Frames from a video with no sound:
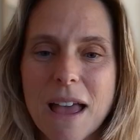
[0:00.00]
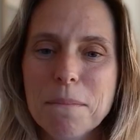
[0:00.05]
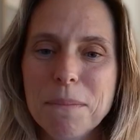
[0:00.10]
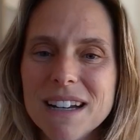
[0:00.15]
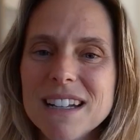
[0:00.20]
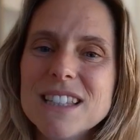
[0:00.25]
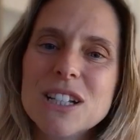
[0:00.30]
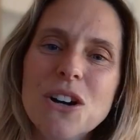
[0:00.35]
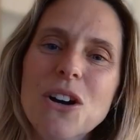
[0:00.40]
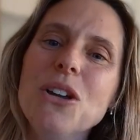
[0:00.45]
but
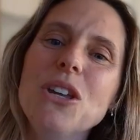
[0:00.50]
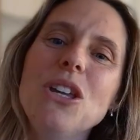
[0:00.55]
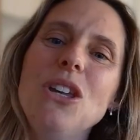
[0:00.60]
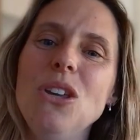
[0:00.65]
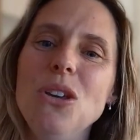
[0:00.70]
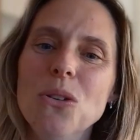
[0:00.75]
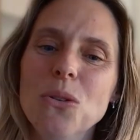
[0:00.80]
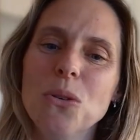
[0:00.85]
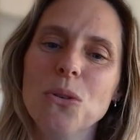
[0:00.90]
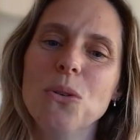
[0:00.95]
it's not
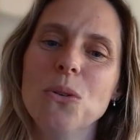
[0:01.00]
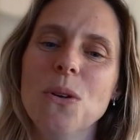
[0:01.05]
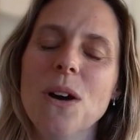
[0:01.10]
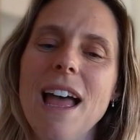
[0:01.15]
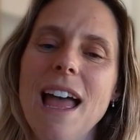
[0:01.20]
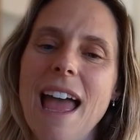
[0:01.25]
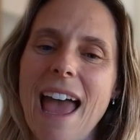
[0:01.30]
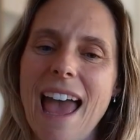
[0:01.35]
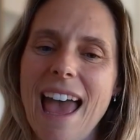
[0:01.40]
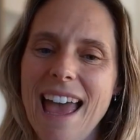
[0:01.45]
you.
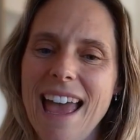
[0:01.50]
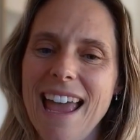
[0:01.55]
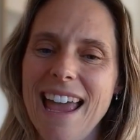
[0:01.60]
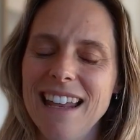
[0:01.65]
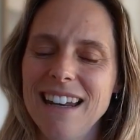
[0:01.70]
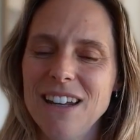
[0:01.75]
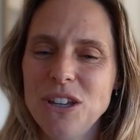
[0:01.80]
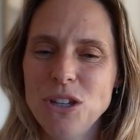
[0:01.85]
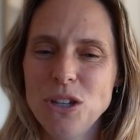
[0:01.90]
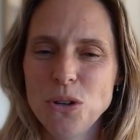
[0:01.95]

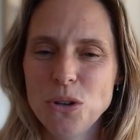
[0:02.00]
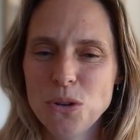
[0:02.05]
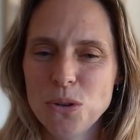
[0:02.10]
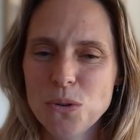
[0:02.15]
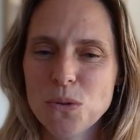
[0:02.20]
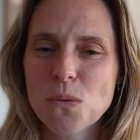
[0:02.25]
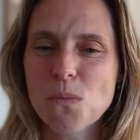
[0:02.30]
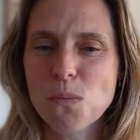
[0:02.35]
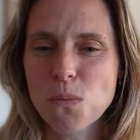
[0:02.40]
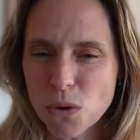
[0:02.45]
And
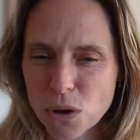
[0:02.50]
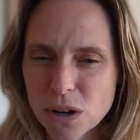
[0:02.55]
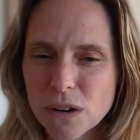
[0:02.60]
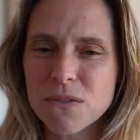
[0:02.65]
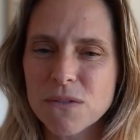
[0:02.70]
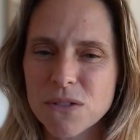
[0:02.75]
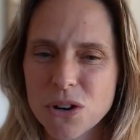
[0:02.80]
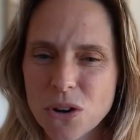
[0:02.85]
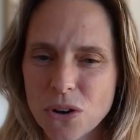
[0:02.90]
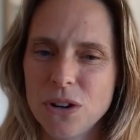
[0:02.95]
you would have
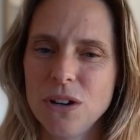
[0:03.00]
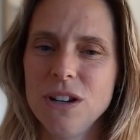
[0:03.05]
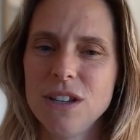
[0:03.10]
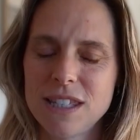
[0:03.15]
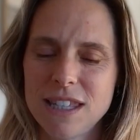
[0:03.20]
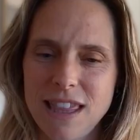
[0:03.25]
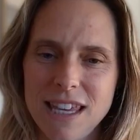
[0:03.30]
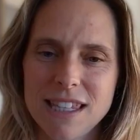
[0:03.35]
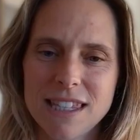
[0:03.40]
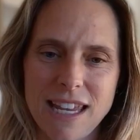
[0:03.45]

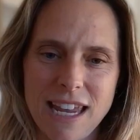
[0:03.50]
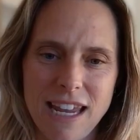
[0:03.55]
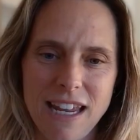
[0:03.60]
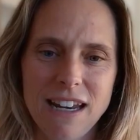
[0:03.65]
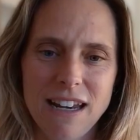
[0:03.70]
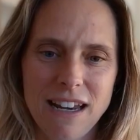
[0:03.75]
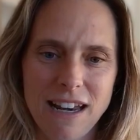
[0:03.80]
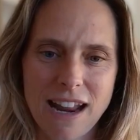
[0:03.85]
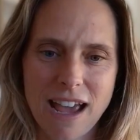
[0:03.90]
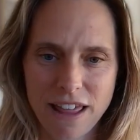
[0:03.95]
noticed this
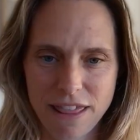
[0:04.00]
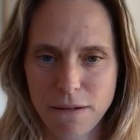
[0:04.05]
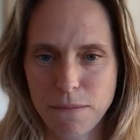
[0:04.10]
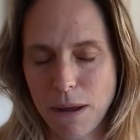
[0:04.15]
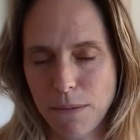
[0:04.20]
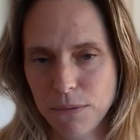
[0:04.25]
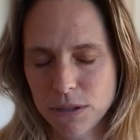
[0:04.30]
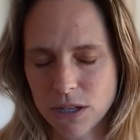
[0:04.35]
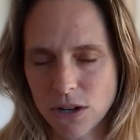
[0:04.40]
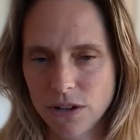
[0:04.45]
in other
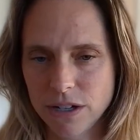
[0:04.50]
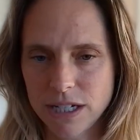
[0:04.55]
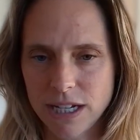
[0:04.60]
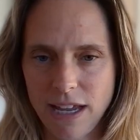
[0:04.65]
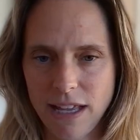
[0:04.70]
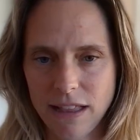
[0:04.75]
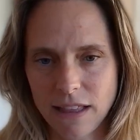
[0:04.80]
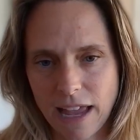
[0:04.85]
people's content.